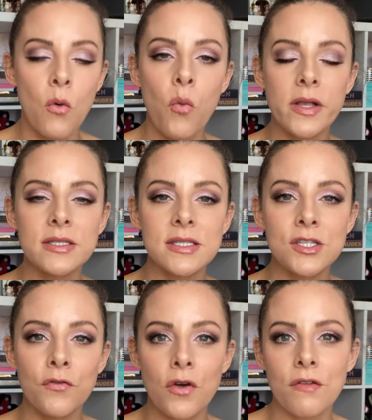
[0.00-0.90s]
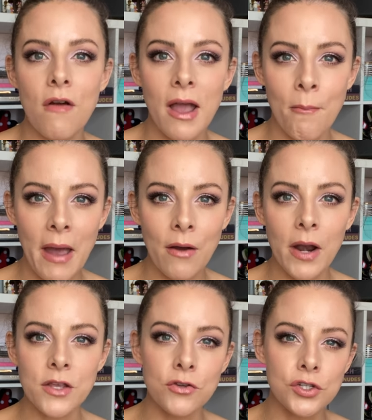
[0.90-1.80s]
once you've got the right amount
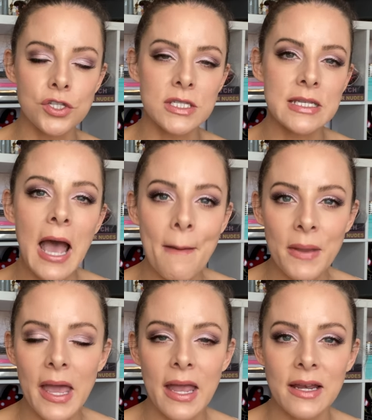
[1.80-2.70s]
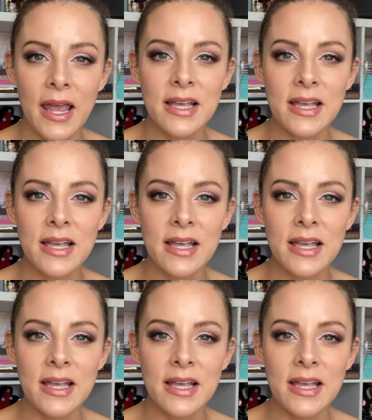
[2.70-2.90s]
and you just tap it in,